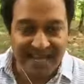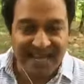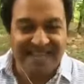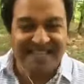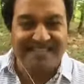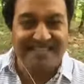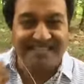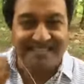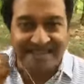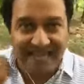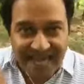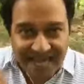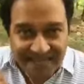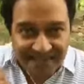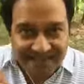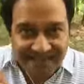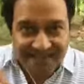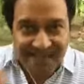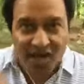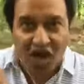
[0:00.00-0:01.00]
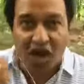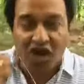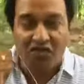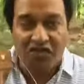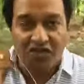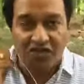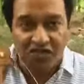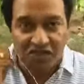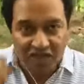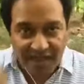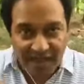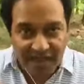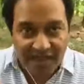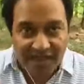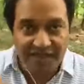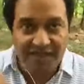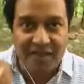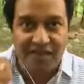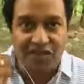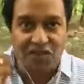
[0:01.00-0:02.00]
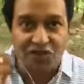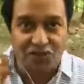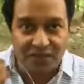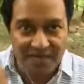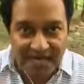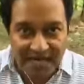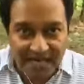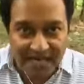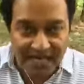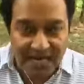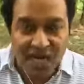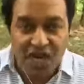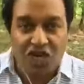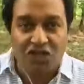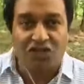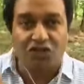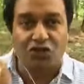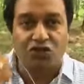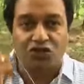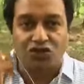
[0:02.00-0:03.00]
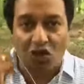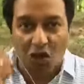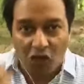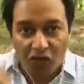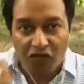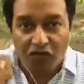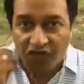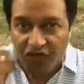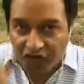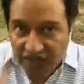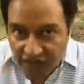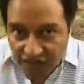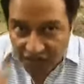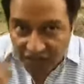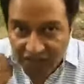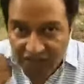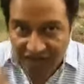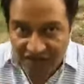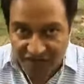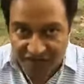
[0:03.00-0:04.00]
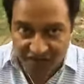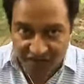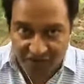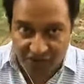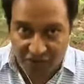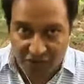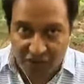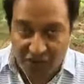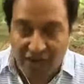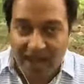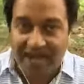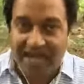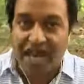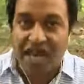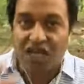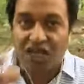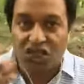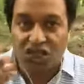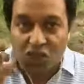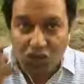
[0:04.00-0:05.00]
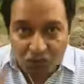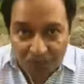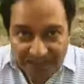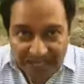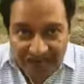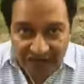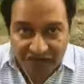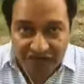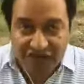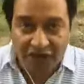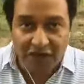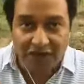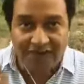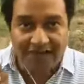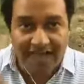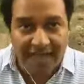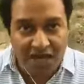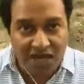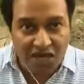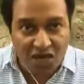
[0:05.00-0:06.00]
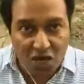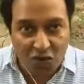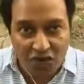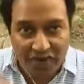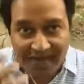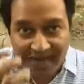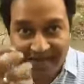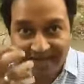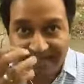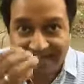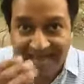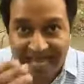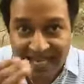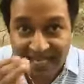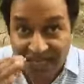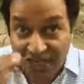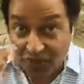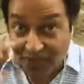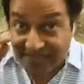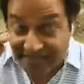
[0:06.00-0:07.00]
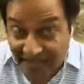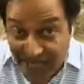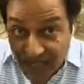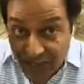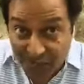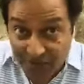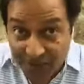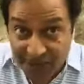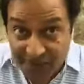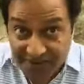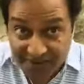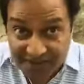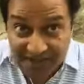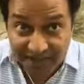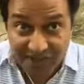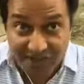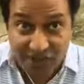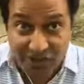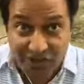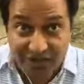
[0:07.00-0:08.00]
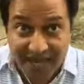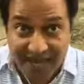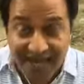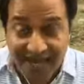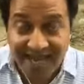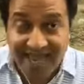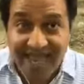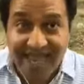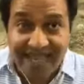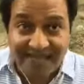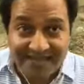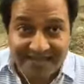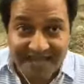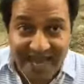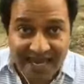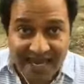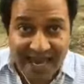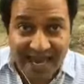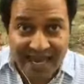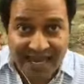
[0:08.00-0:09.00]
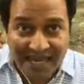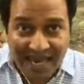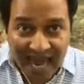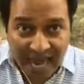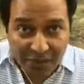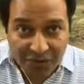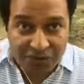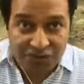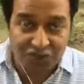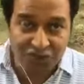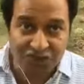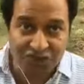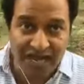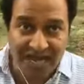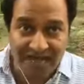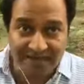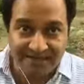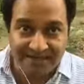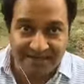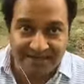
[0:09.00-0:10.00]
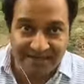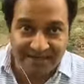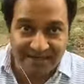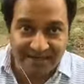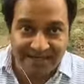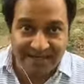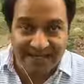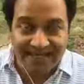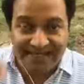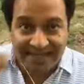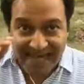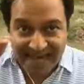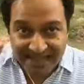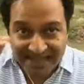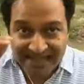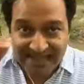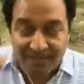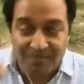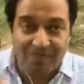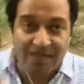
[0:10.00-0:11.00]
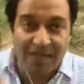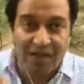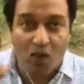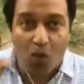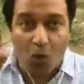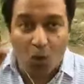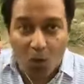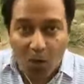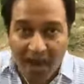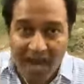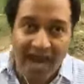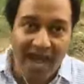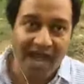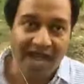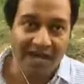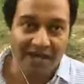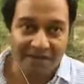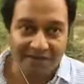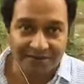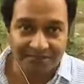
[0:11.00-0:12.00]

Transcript: Stakes are the thing that you need. So don't fear that fear, all right? Use that fear and let it know that it is taking you. It's sending you a little signal, okay? It's saying, now is your chance to hit something way higher.